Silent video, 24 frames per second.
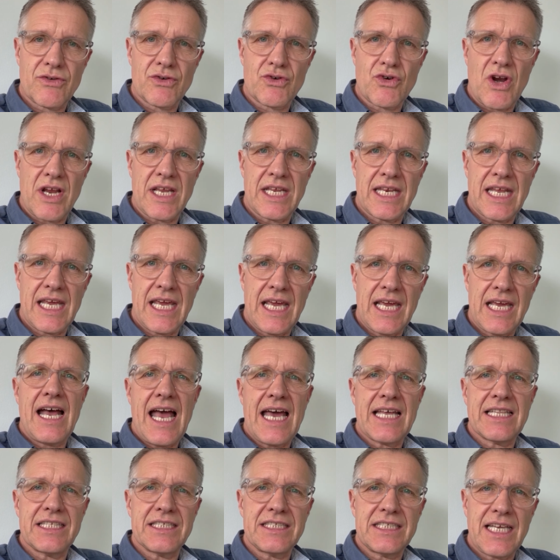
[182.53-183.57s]
training
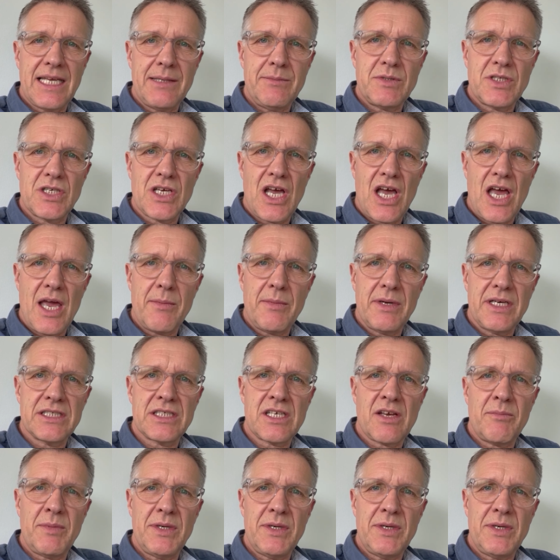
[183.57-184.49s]
at the same time as I've